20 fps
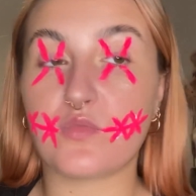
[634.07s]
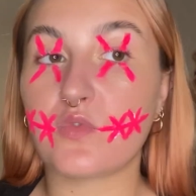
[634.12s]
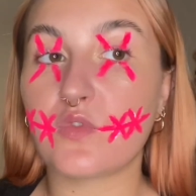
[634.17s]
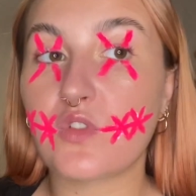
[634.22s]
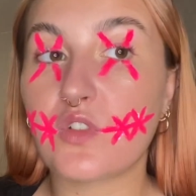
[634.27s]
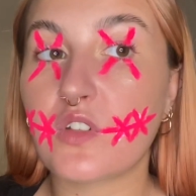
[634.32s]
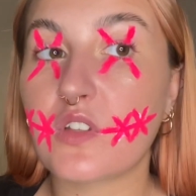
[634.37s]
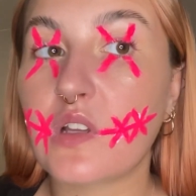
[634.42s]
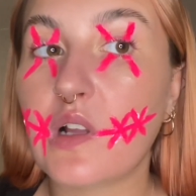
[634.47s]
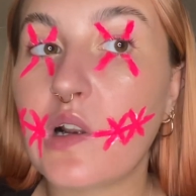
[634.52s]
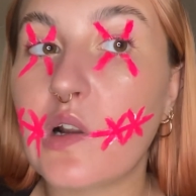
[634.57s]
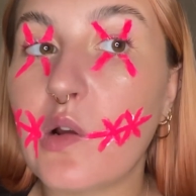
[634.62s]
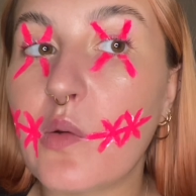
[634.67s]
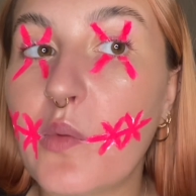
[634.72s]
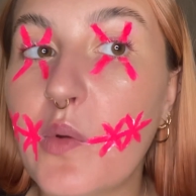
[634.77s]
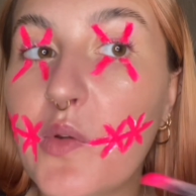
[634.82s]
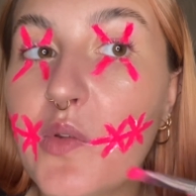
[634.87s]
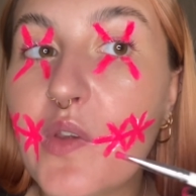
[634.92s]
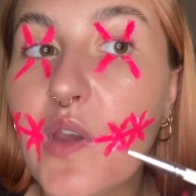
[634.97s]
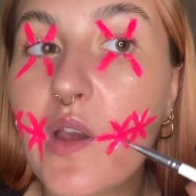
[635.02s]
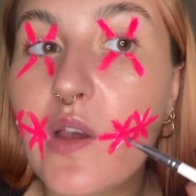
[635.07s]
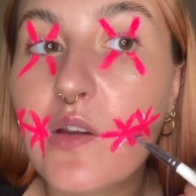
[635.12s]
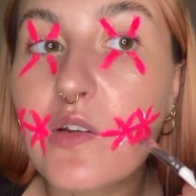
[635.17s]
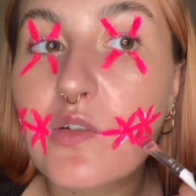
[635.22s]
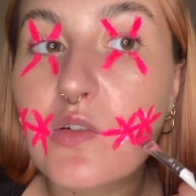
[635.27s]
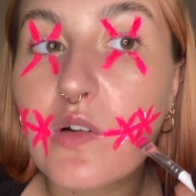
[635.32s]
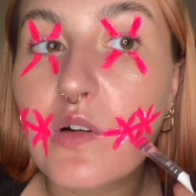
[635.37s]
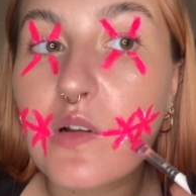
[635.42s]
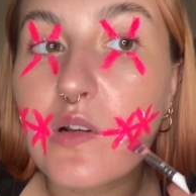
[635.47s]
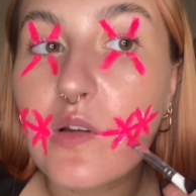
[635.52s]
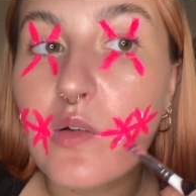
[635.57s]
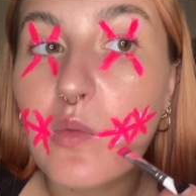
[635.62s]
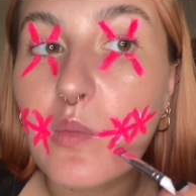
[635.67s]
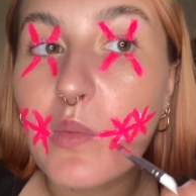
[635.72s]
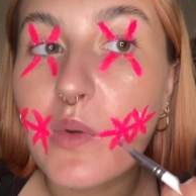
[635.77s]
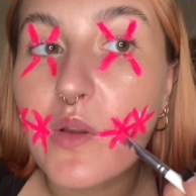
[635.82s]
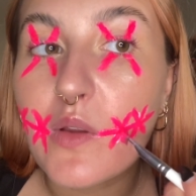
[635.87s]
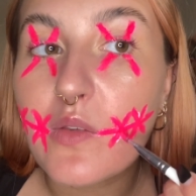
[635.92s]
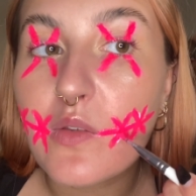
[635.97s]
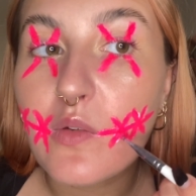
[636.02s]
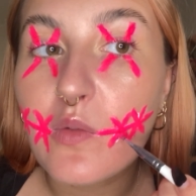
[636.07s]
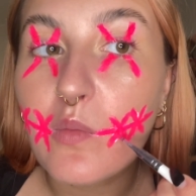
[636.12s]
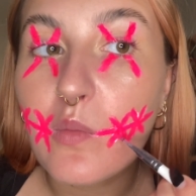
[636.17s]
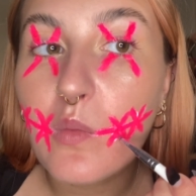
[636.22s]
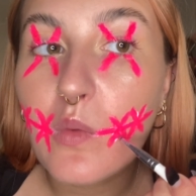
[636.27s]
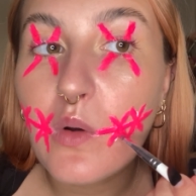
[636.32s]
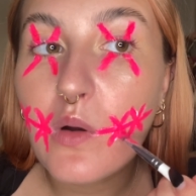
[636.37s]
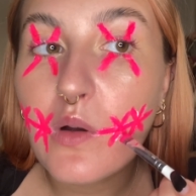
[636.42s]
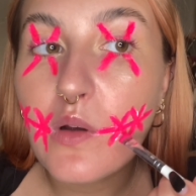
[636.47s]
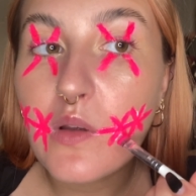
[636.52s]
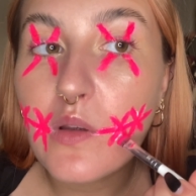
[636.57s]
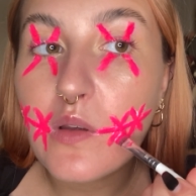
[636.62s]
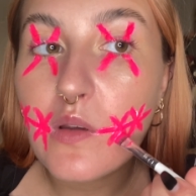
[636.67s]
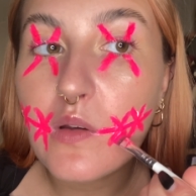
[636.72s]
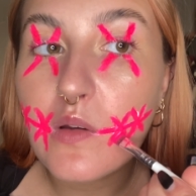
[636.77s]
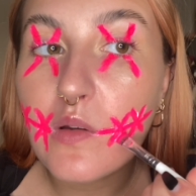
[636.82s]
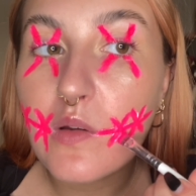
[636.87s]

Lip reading: Just coat those extra little bits of white.